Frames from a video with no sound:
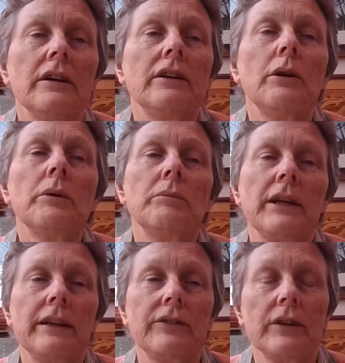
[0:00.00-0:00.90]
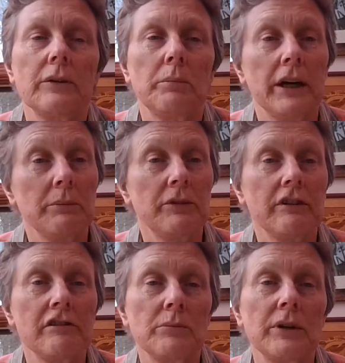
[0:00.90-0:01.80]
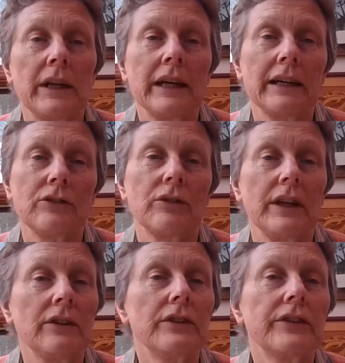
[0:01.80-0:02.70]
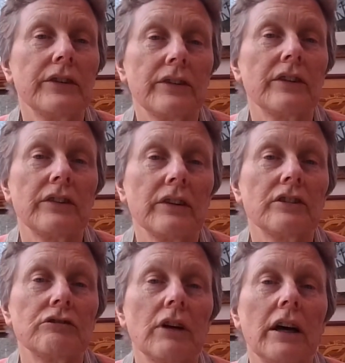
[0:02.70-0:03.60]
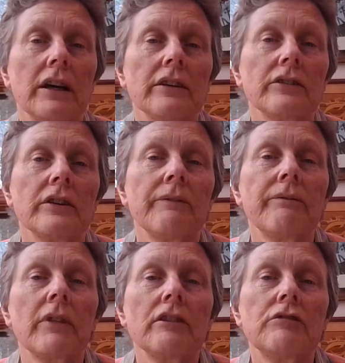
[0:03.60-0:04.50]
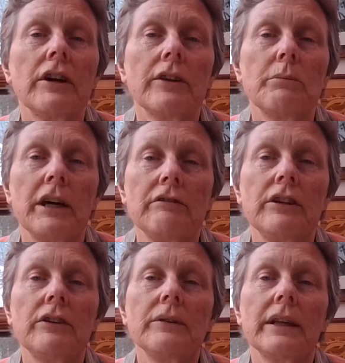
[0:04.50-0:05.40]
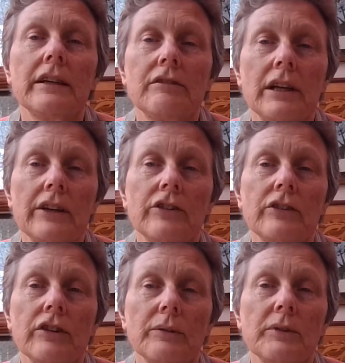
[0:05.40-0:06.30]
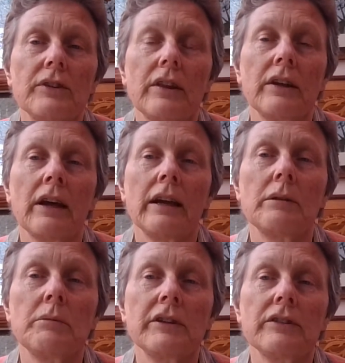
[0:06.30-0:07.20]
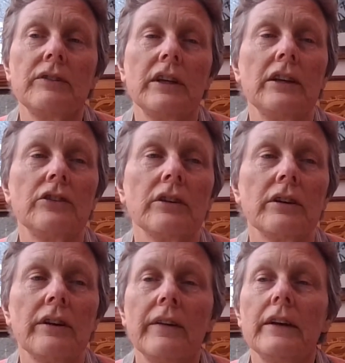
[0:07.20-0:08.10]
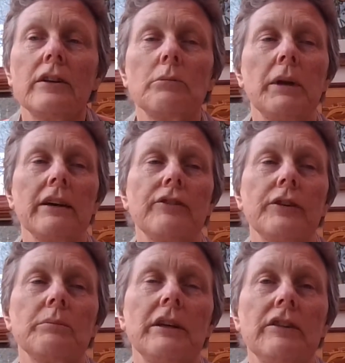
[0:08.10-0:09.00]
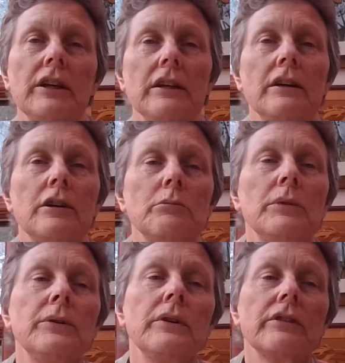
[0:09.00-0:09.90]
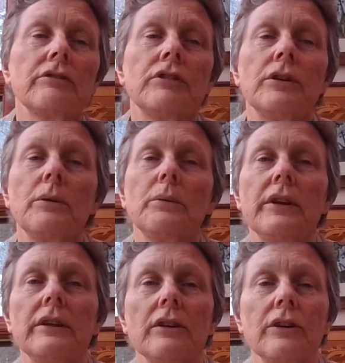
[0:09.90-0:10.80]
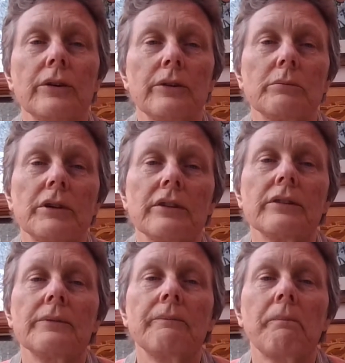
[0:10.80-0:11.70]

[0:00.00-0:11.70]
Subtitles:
No one believes that a pipe ceremony actually causes the sun to rise. Rather, by renewing their relationships to the dynamics of nature, the Blackfoot maintain a harmonious role within the cosmos.